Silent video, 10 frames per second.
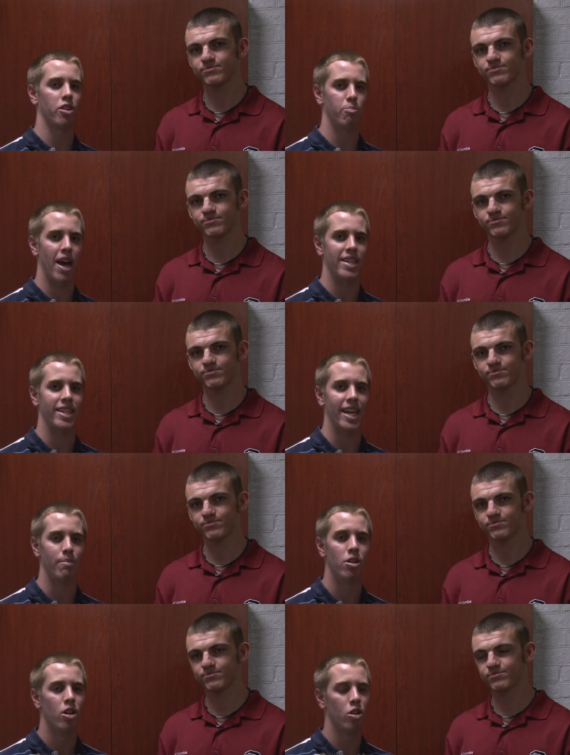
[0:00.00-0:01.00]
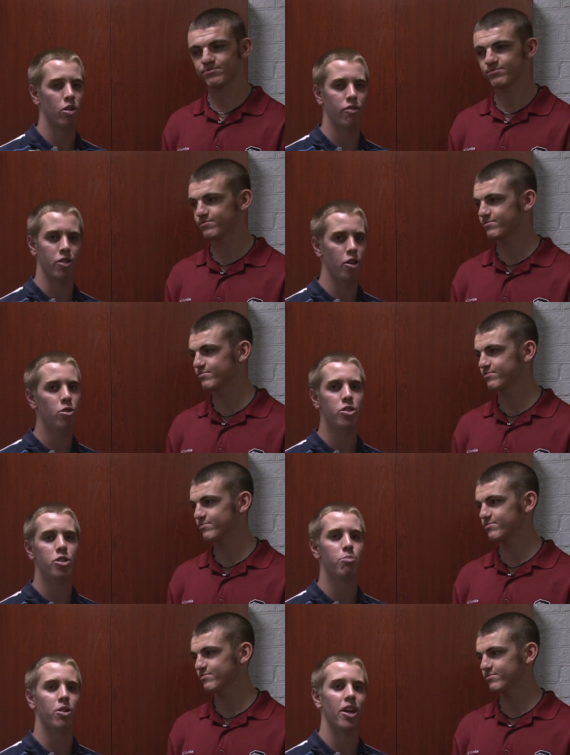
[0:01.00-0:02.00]
Speaker 1: than their passing game. Look for those
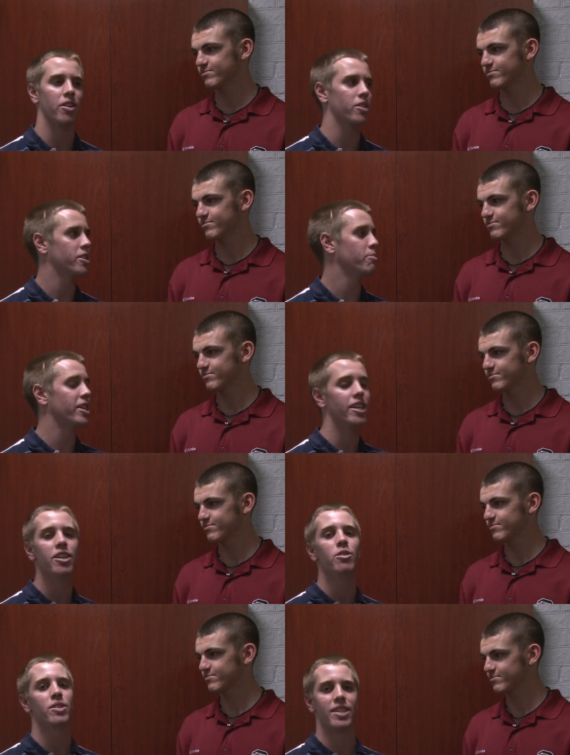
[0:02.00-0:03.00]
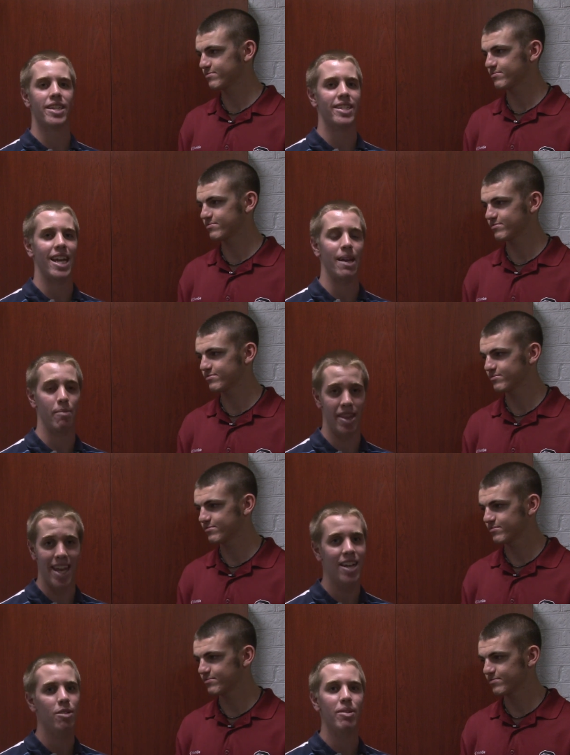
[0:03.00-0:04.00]
two players to be huge in this game.
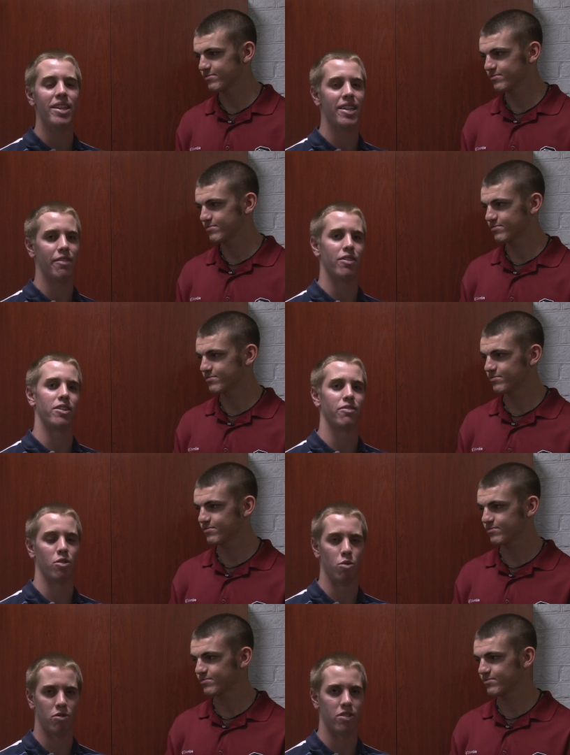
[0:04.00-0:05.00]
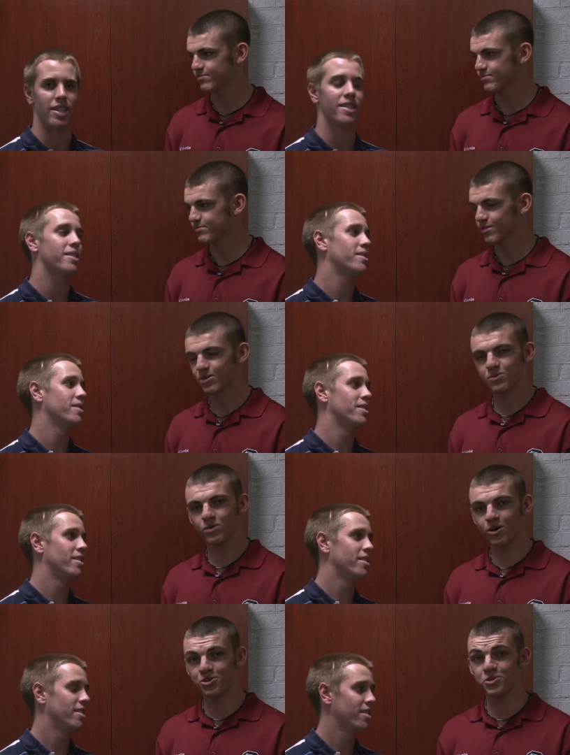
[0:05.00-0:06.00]
They could be the difference for the Wolverines.
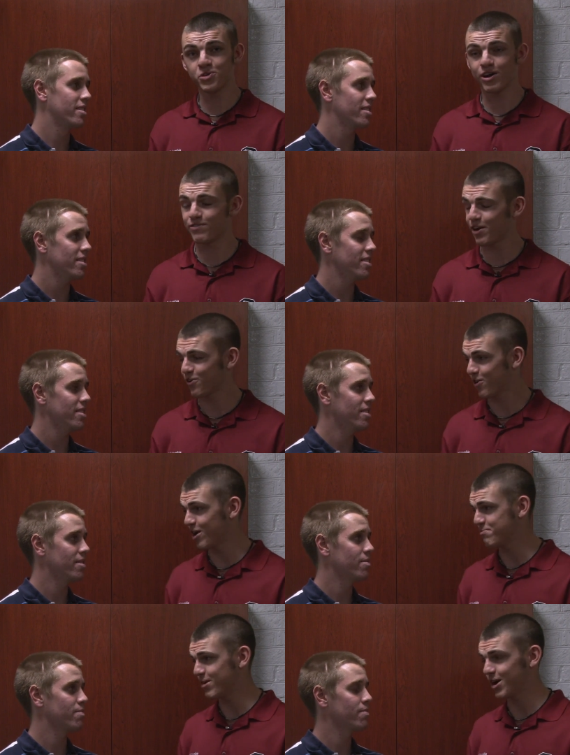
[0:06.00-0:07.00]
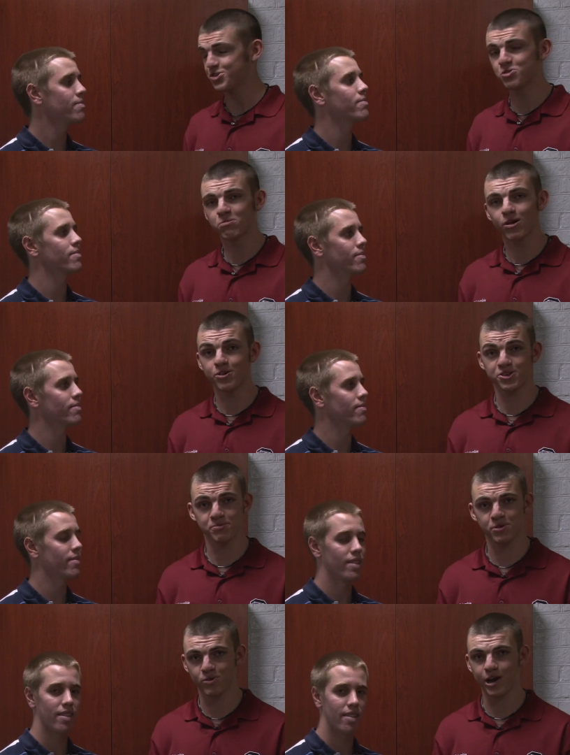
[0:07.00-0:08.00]
Speaker 2: Well, you do have that right, Pat. Two players to
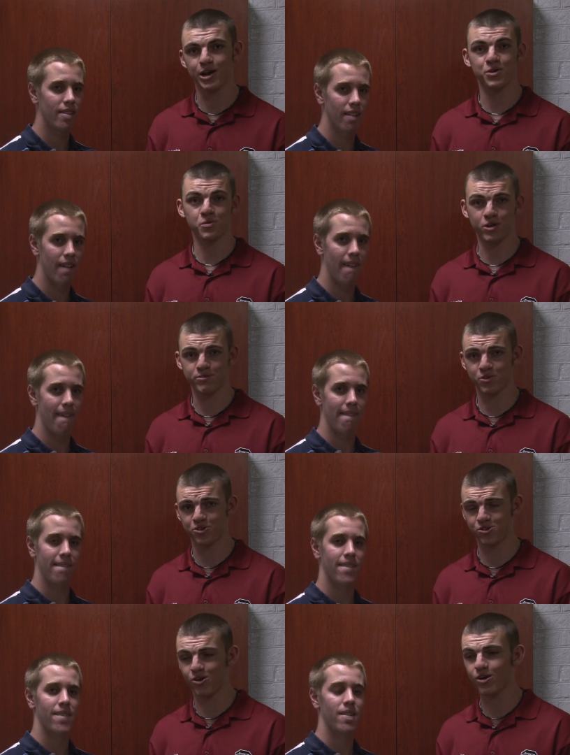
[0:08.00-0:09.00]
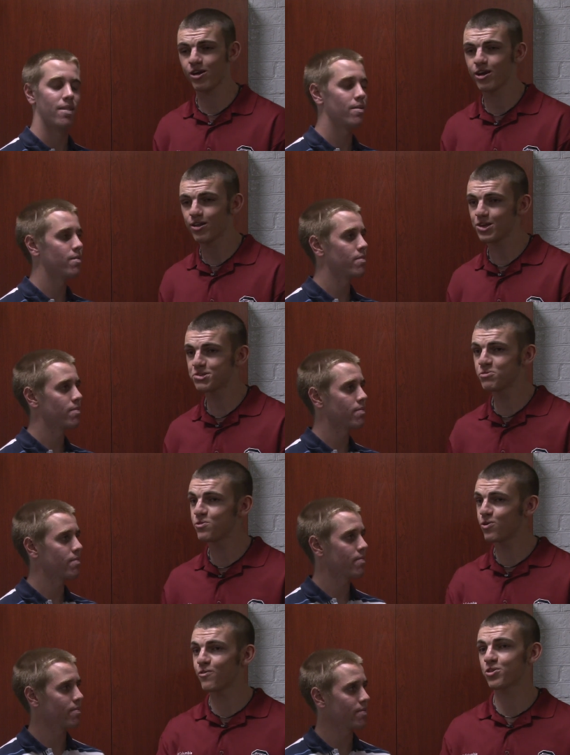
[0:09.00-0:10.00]
be reckoned with for sure. Let's
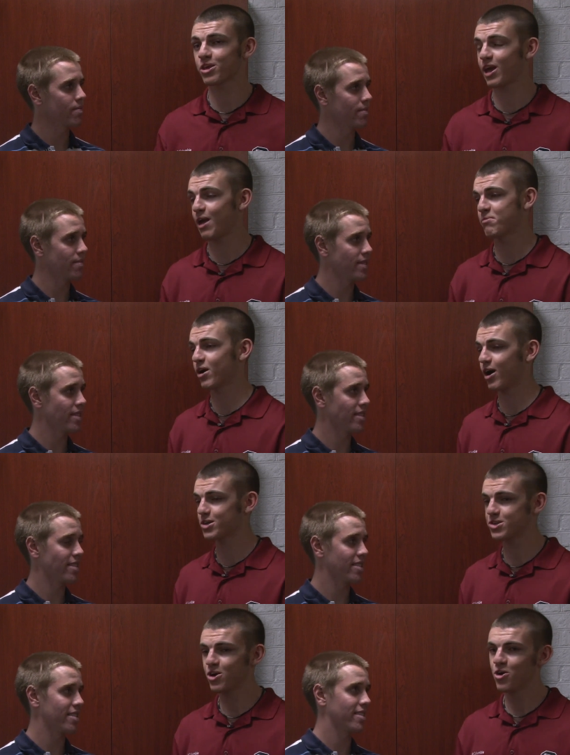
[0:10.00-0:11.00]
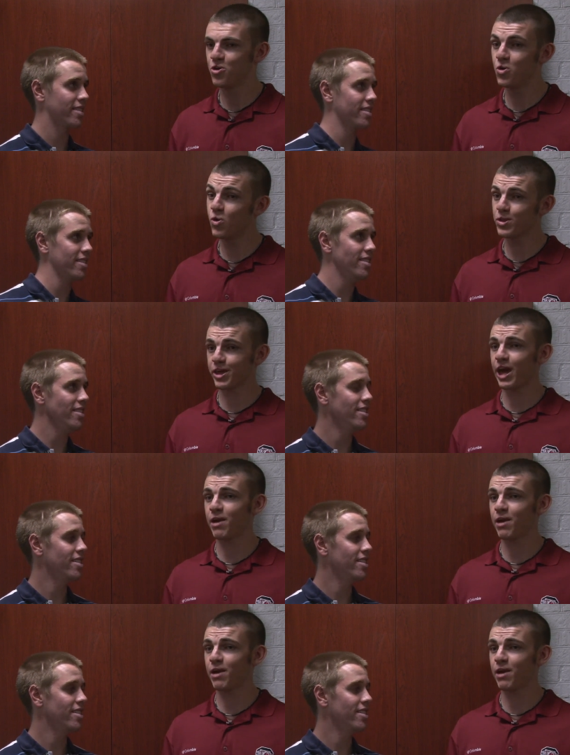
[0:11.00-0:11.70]
move over to the Gamecocks. Who on the